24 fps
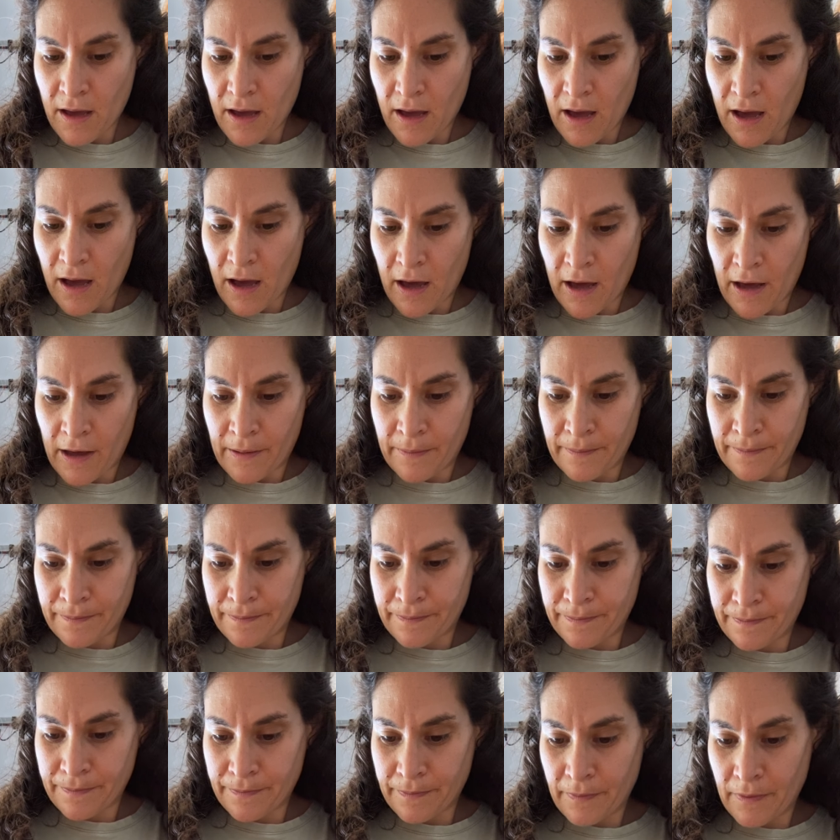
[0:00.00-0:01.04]

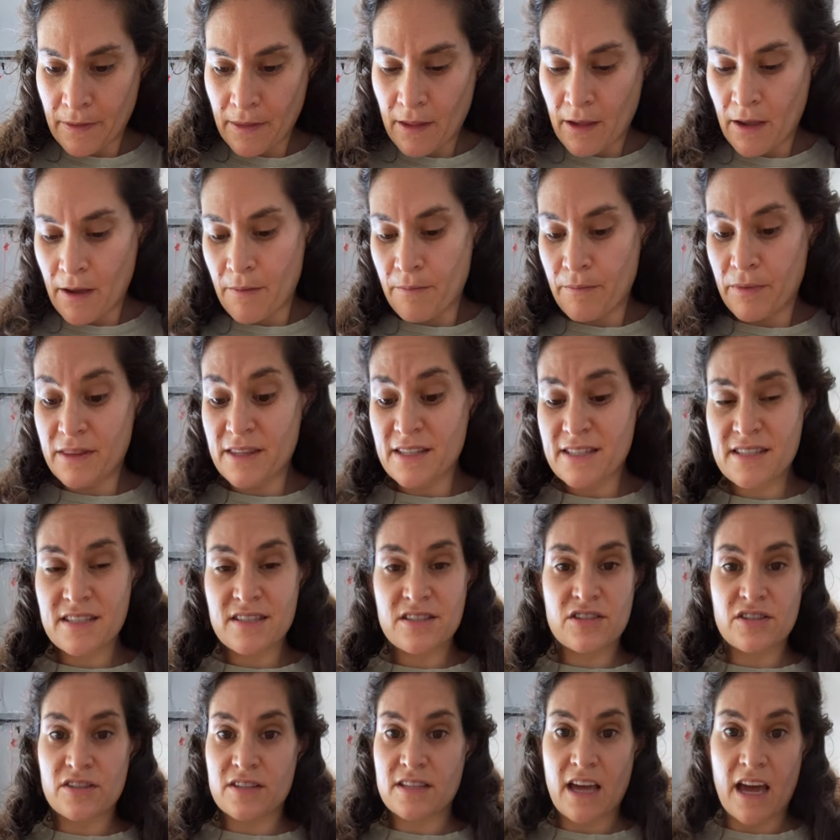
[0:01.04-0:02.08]
but this is
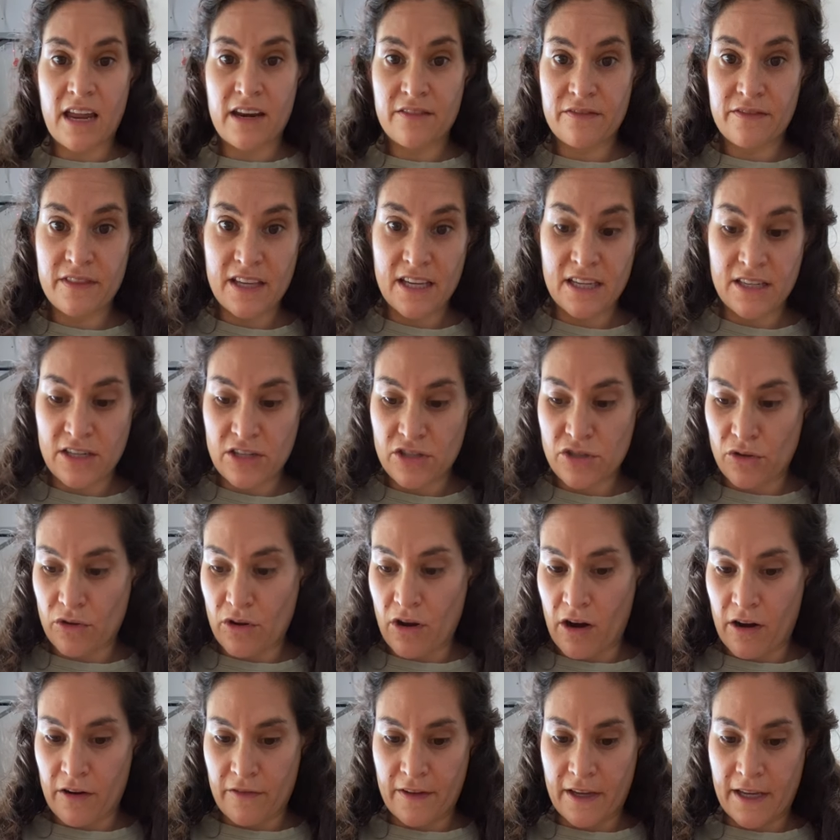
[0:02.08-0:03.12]
just kind of the initial
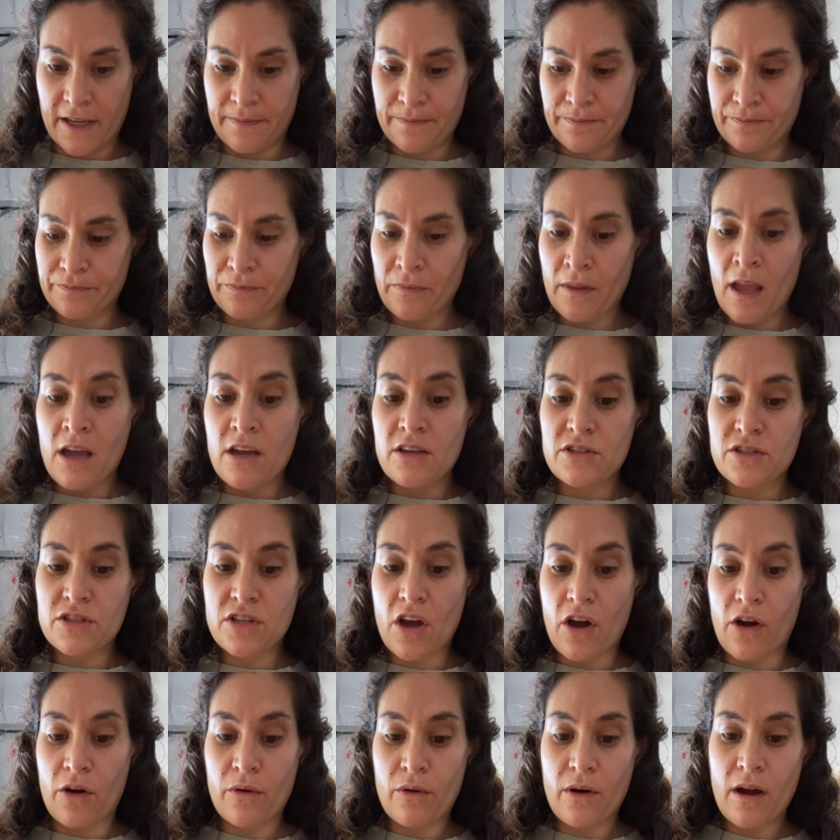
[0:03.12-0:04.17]
carving.
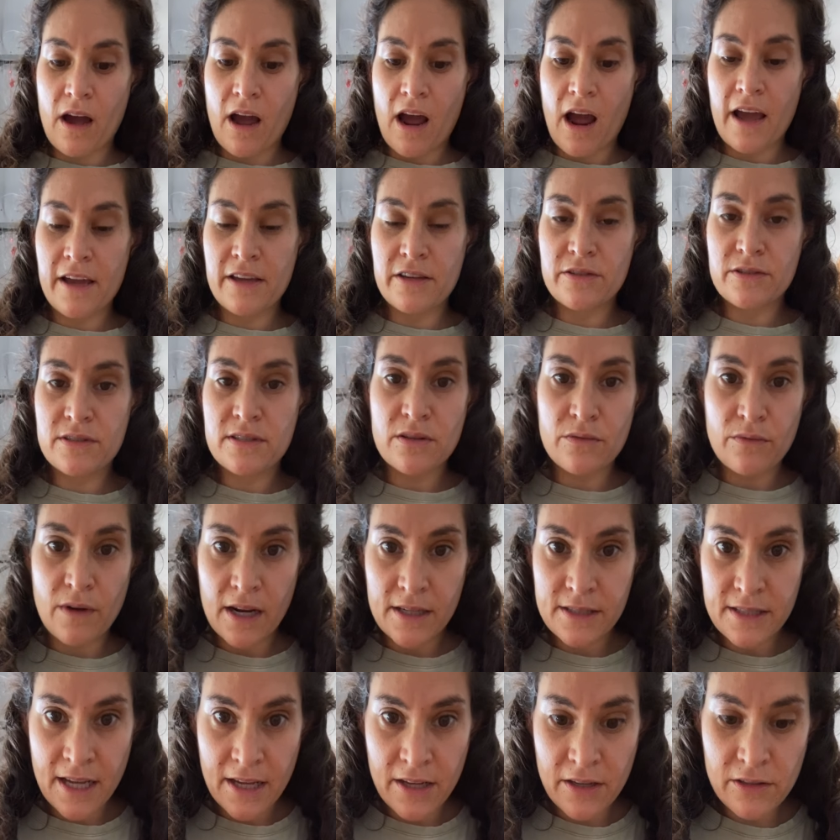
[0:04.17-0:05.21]
So I use the
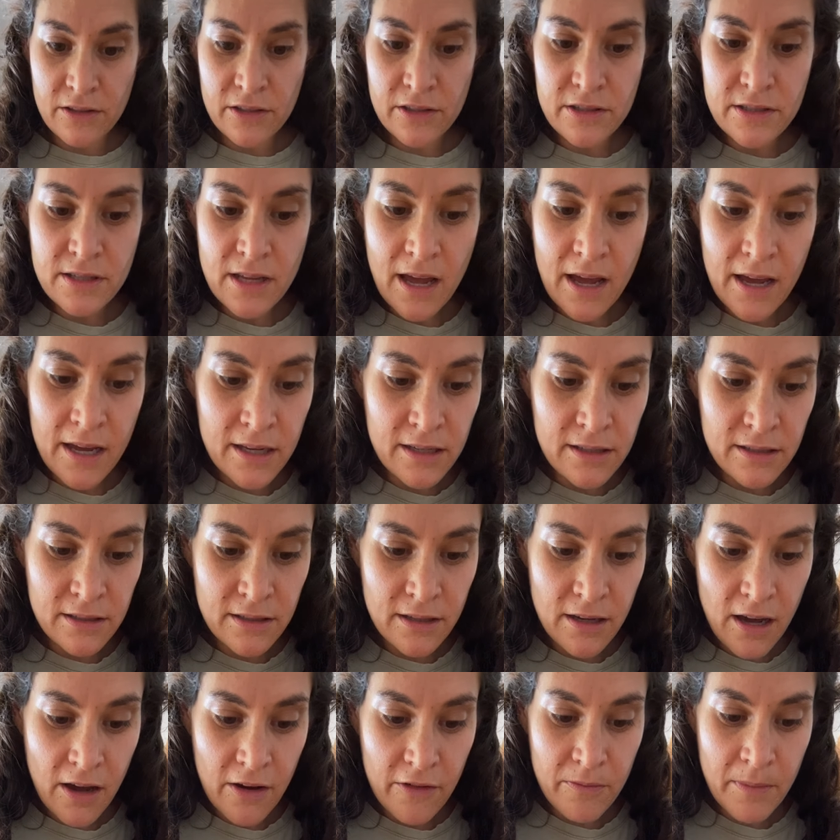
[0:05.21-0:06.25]
rectangular side
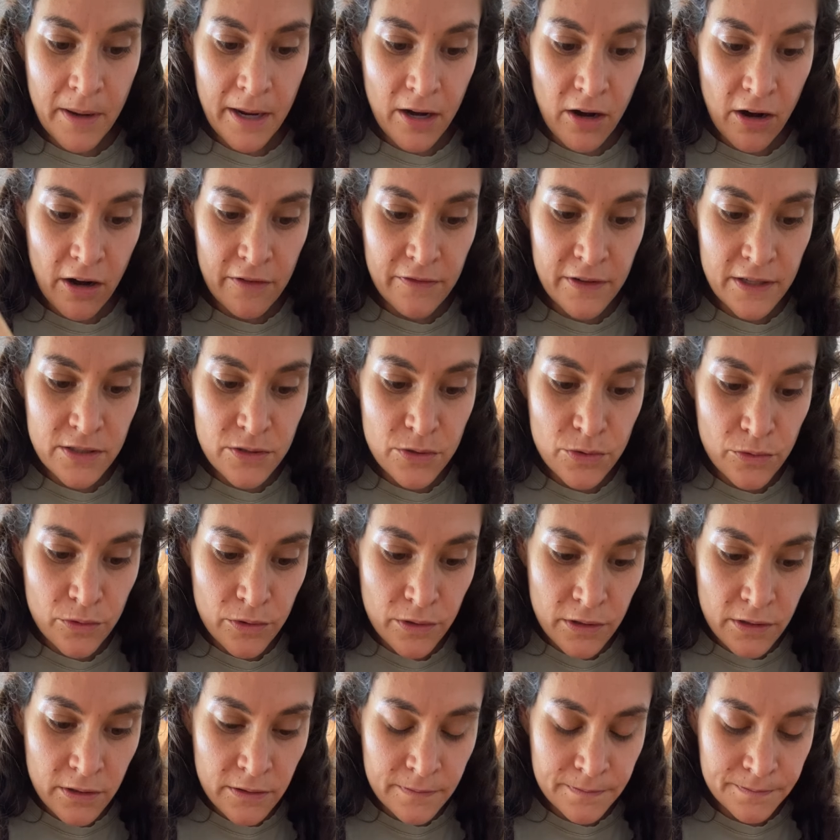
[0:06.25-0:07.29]
of my carving
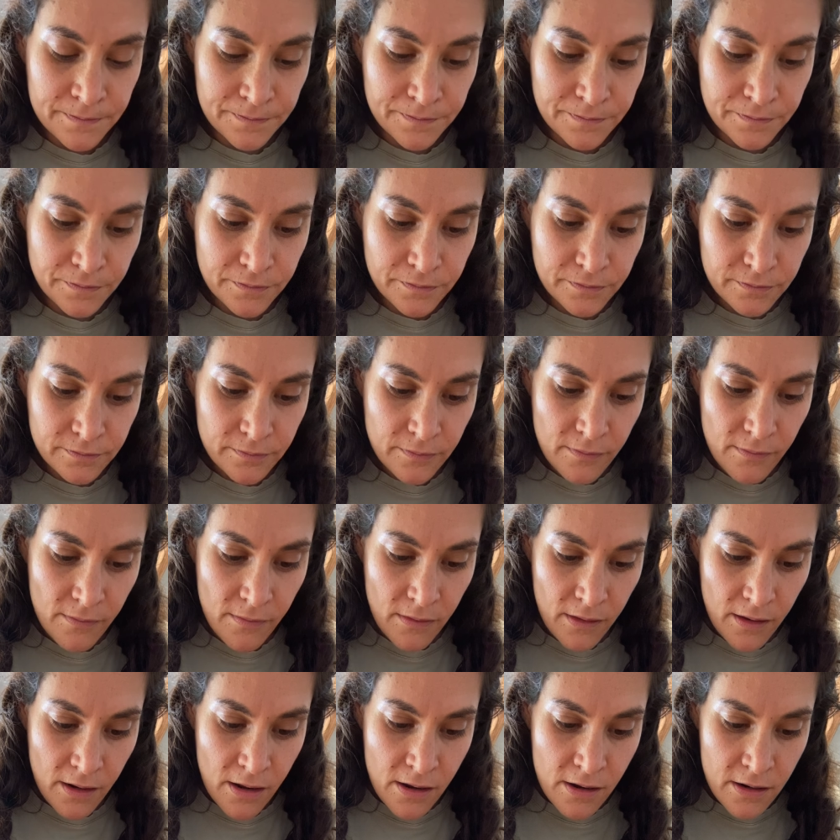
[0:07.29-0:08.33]
tool
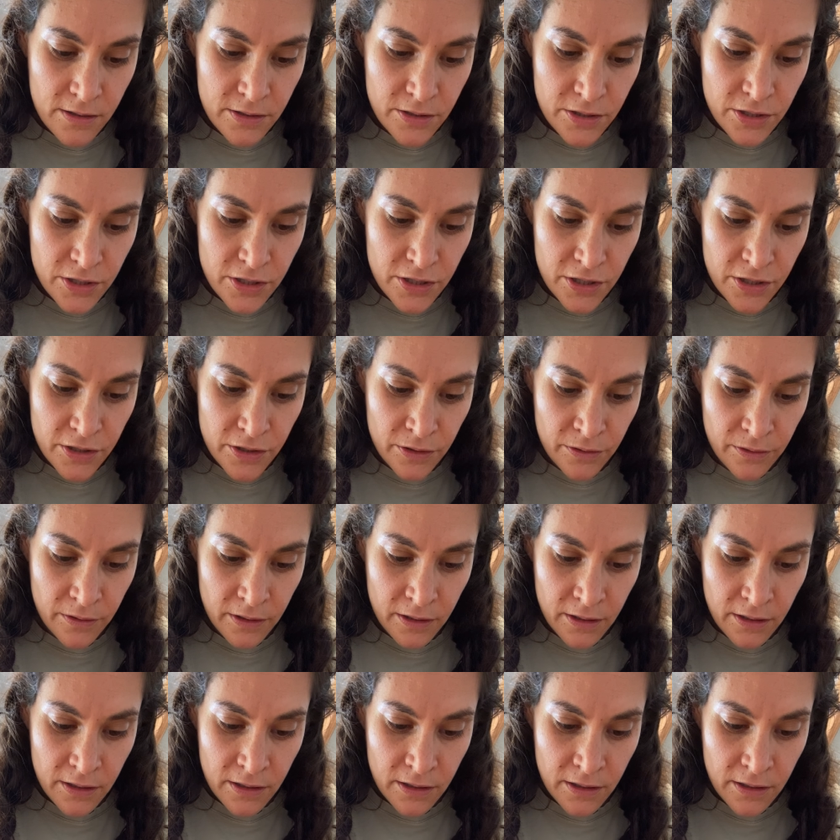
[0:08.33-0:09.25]
to do